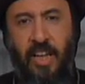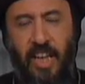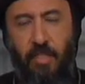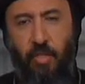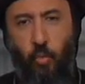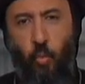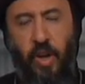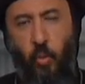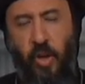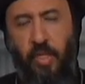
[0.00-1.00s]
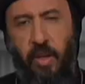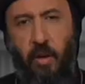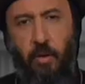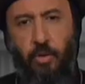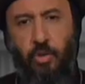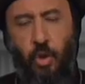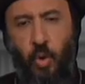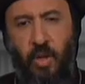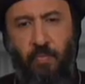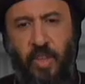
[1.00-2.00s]
in where they are. So
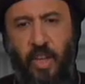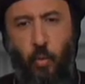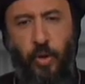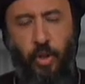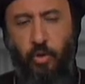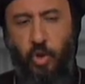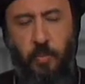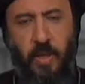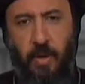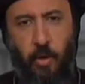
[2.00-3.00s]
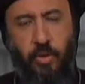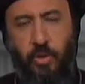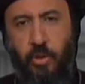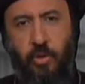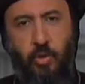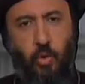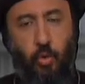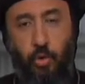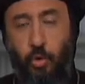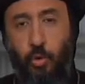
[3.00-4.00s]
we don't just speak about Christians
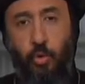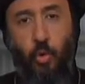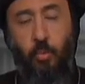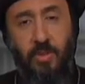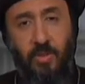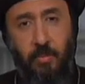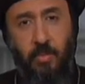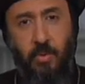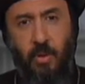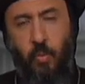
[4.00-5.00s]
or Jews or Muslims.